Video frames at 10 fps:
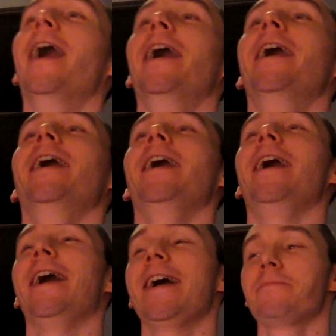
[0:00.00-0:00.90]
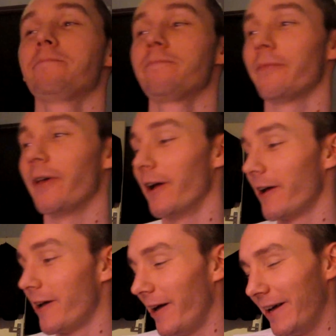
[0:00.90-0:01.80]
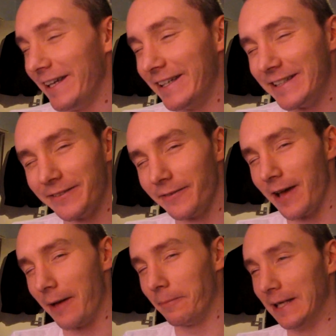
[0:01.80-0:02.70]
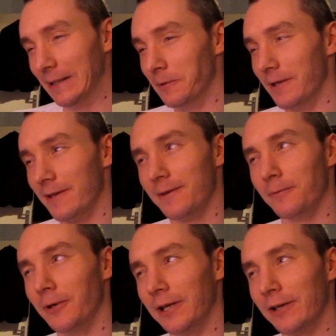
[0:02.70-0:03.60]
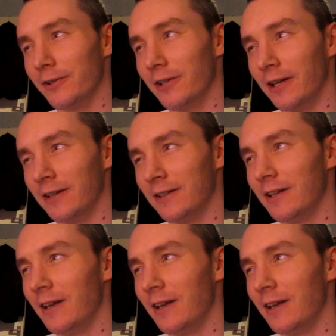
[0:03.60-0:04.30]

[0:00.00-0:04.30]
I am kind of happy with what I got done.